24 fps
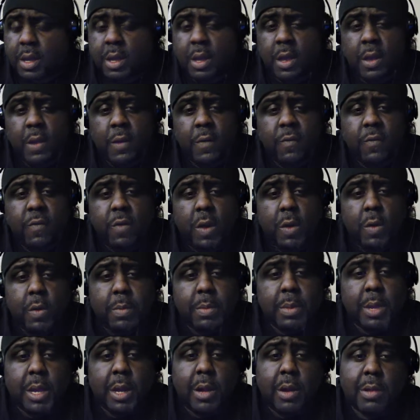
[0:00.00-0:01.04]
fuck with me
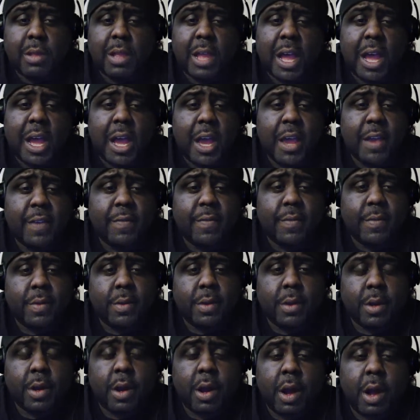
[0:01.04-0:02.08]
on live,
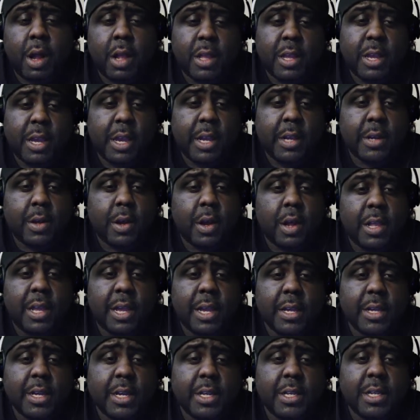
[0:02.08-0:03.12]
call in, all that
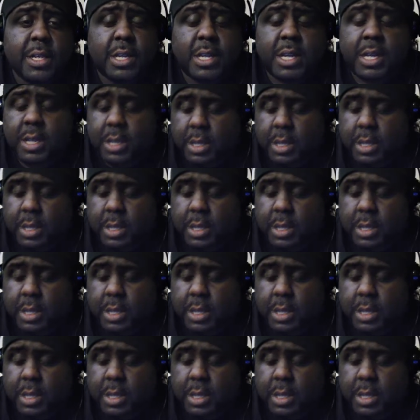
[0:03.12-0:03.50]
good shit.